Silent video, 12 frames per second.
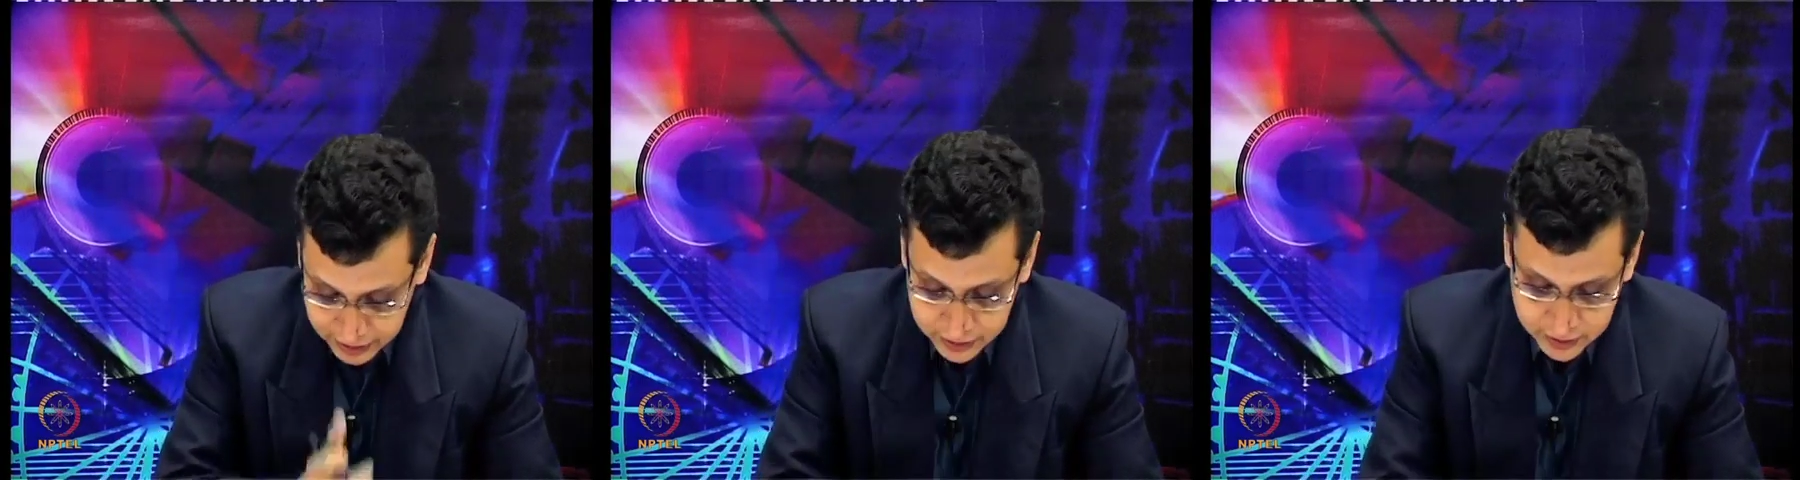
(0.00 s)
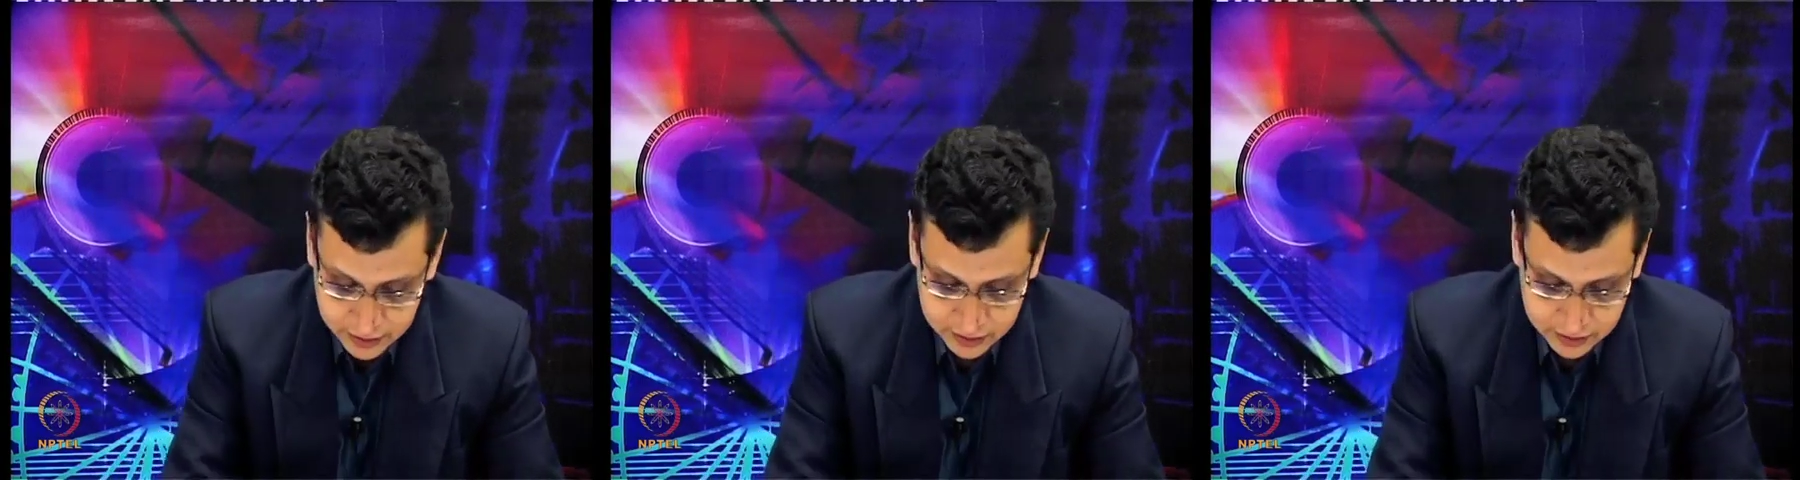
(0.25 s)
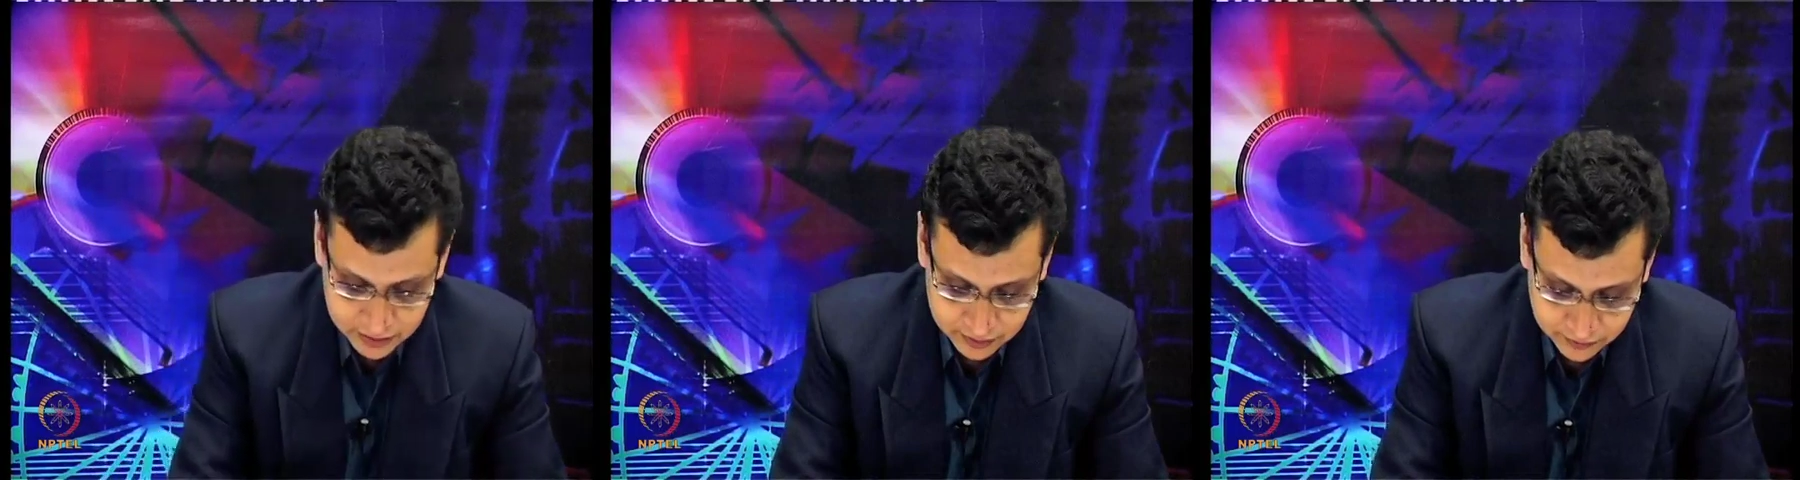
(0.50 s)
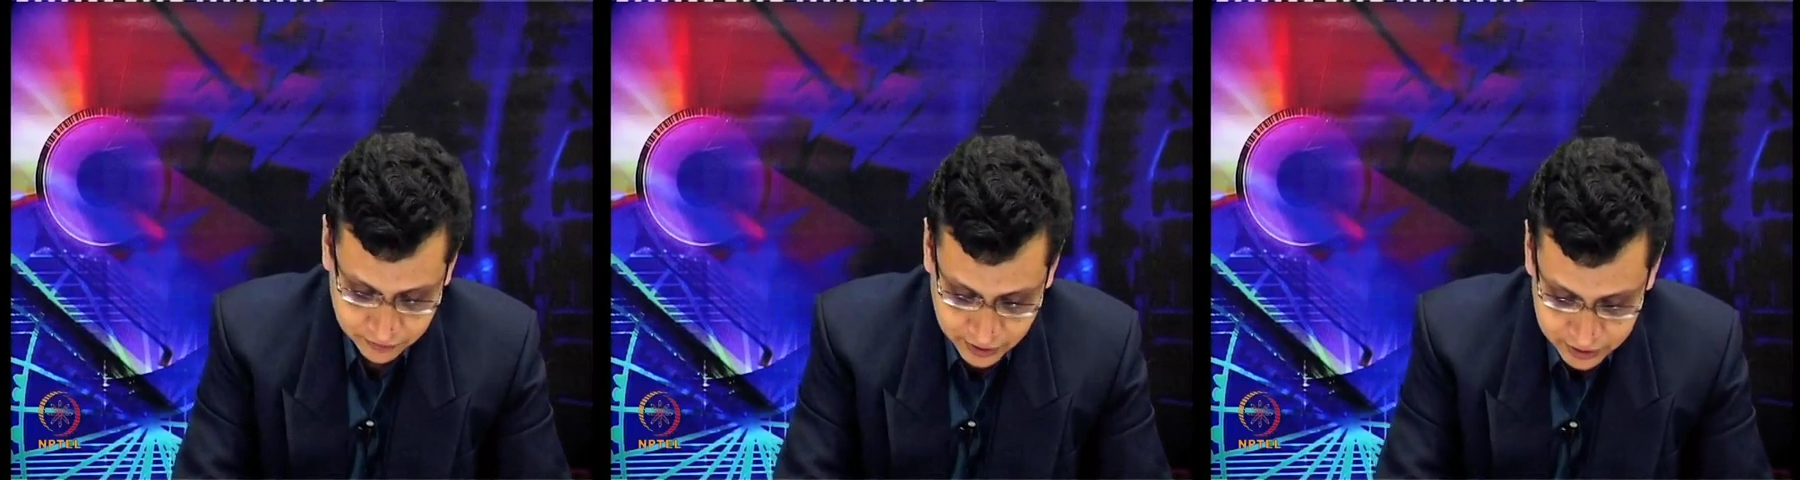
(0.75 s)
can
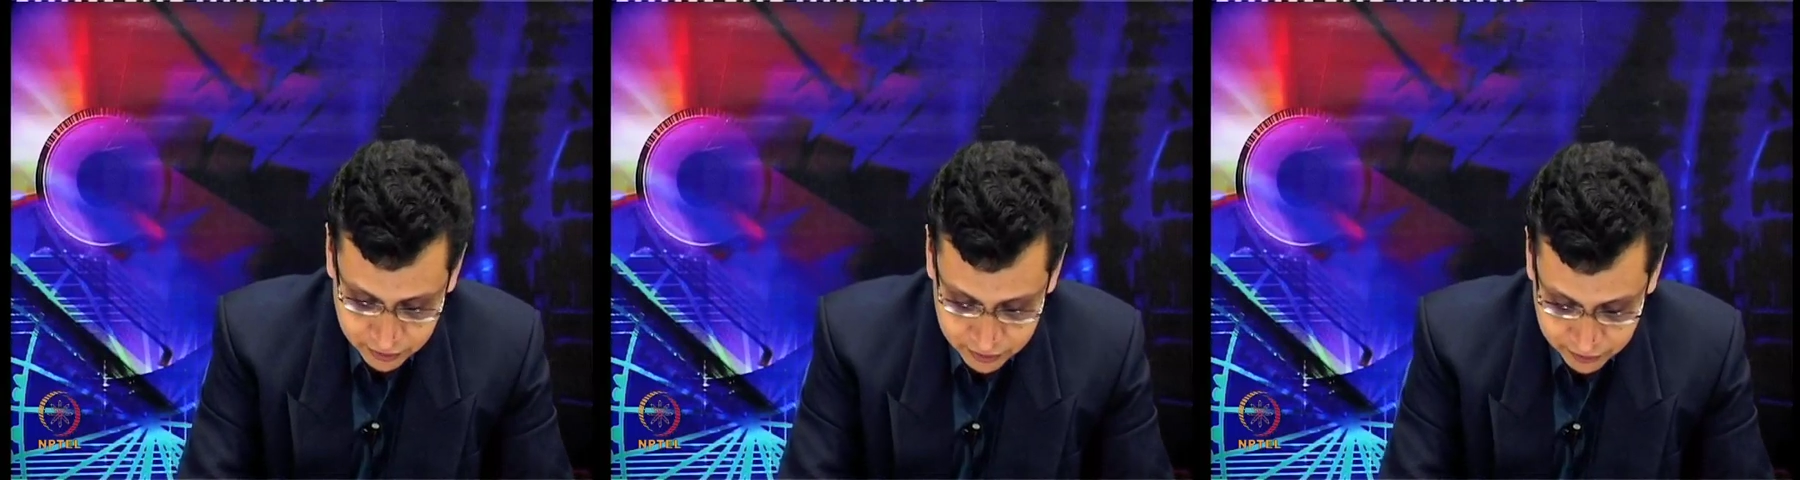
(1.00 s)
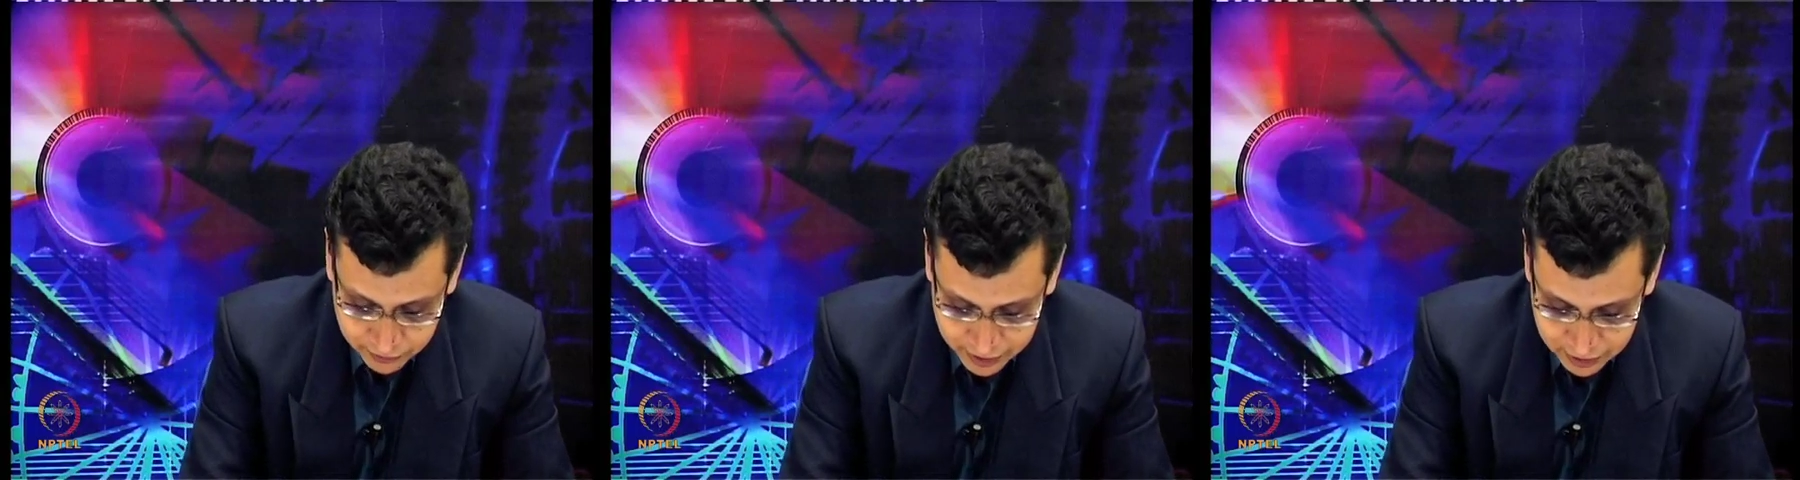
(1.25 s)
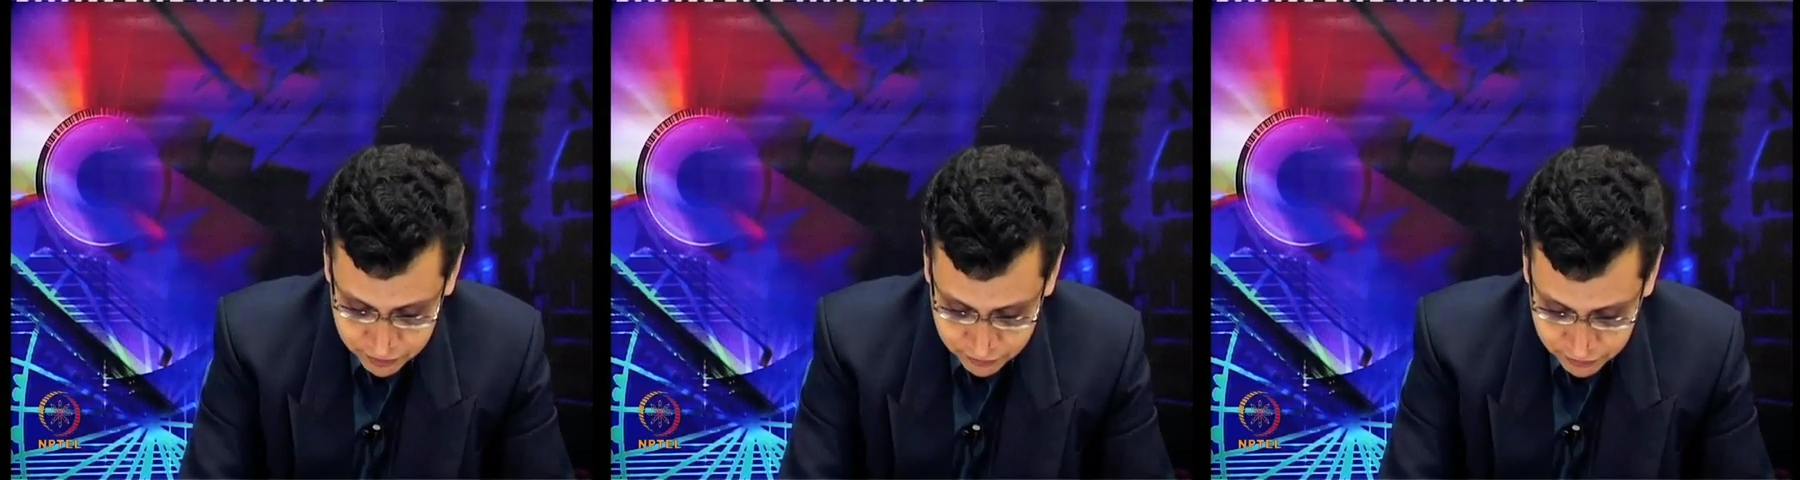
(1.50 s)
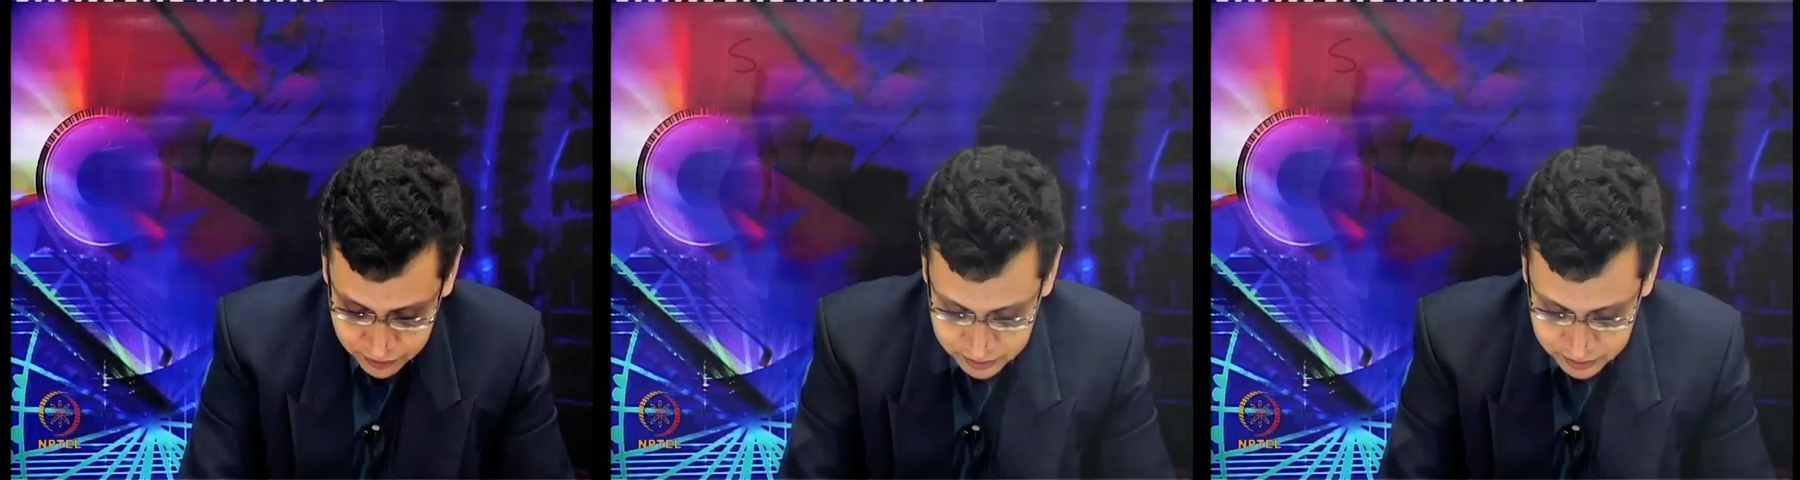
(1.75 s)
find out a value for